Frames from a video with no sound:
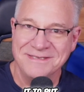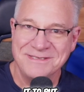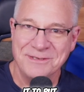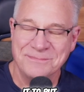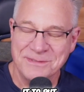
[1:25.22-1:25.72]

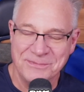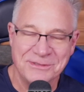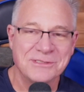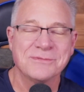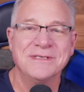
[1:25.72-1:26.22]
to, to, put
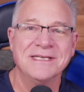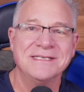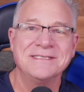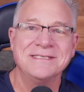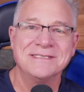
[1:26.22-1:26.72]
those
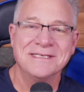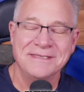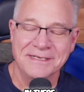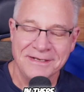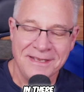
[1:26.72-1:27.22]
redundancies in
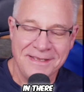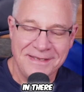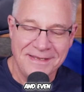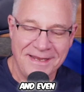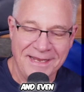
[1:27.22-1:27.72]
there
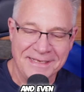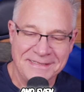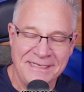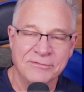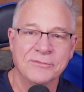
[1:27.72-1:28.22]
and
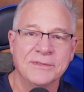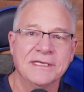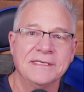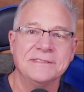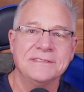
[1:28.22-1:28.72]
even
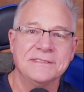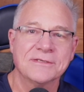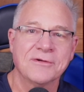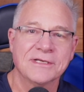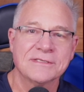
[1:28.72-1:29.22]
redundancies
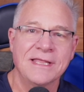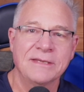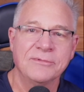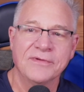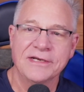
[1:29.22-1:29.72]
across cloud
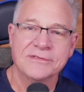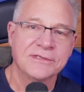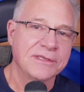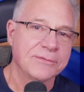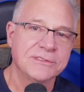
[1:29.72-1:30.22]
providers. So in
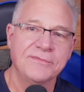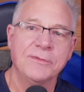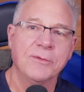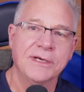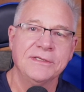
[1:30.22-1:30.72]
other words, if you
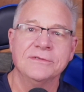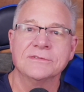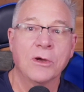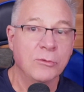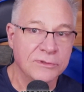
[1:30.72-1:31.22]
want to use
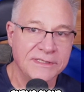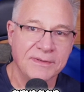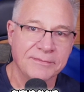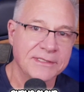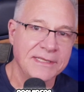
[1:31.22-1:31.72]
only
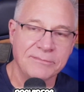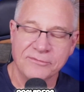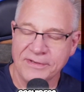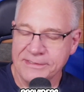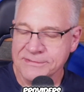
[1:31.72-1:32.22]
public cloud
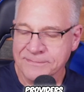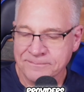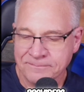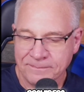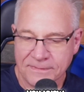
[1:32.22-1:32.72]
providers,
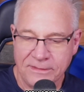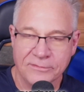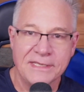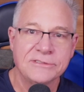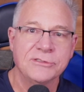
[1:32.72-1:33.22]
you know,
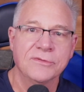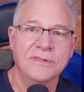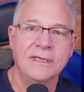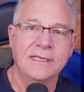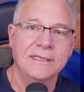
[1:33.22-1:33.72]
that's your
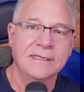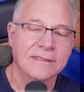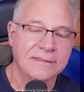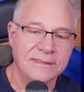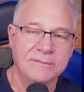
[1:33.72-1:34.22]
thing,
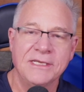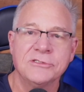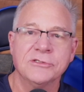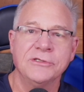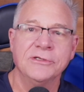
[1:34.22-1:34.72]
then make
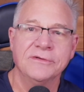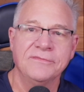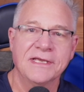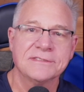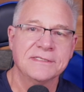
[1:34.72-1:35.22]
sure you're
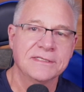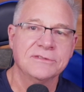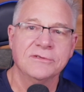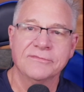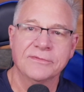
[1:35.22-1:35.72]
investing in
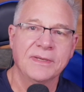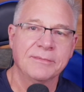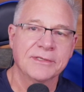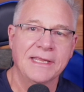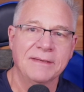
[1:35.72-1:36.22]
two different
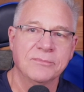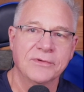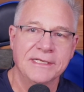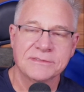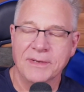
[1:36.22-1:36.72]
public cloud
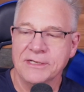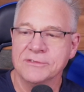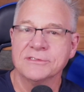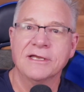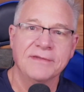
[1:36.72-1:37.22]
brands,
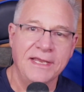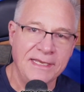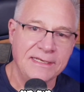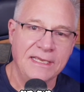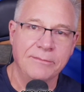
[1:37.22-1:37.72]
Microsoft
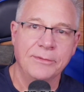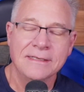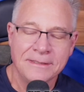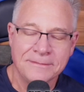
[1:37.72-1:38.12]
and AWS.